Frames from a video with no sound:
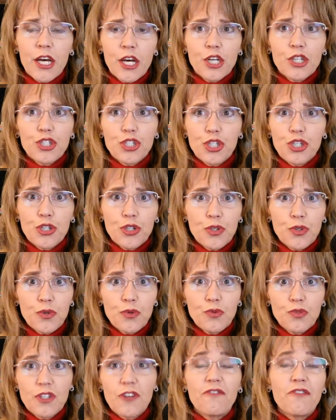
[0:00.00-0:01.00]
to
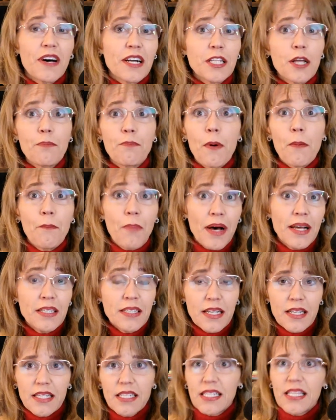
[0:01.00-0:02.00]
develop
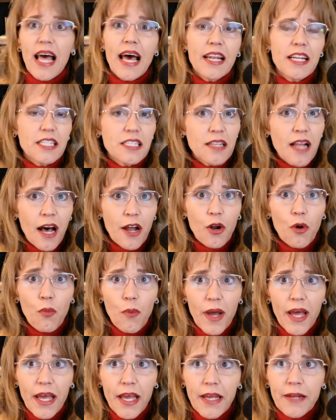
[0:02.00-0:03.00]
abundance. That is not a
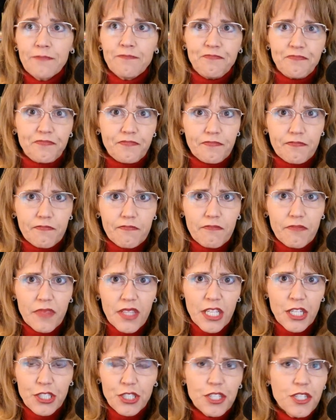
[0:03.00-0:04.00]
way
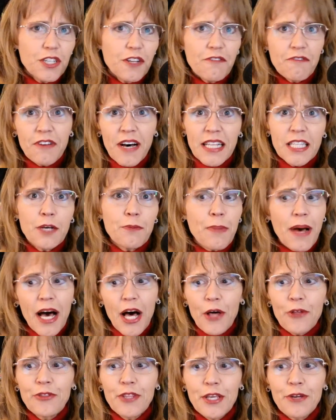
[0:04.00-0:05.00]
to develop
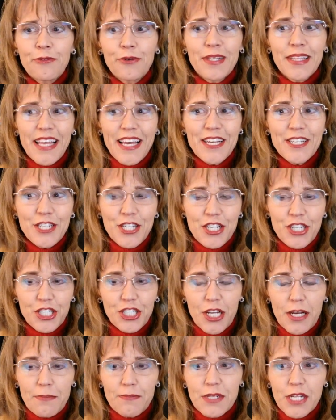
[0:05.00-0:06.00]
healthy
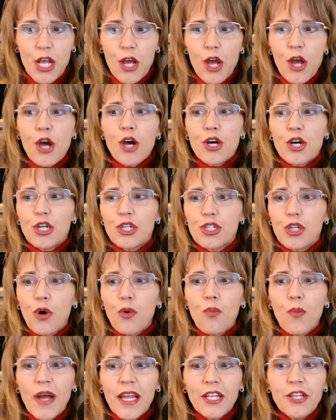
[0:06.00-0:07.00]
relationships. So
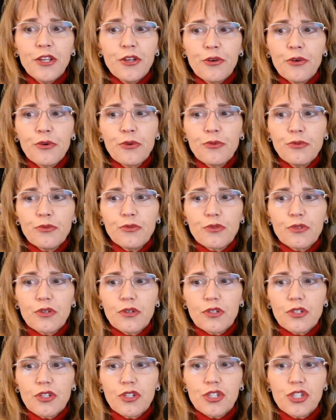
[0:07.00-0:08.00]
when you
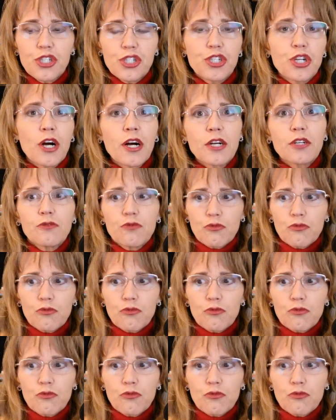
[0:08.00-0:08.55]
start